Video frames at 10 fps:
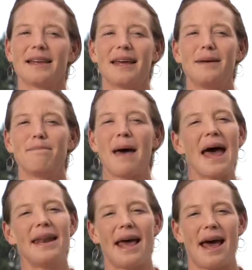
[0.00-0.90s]
can
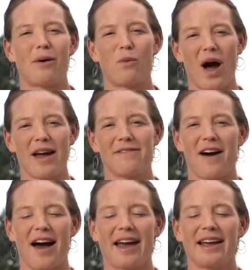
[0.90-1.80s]
embed
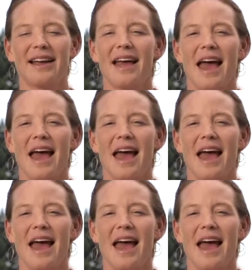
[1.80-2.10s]
Wi-Fi,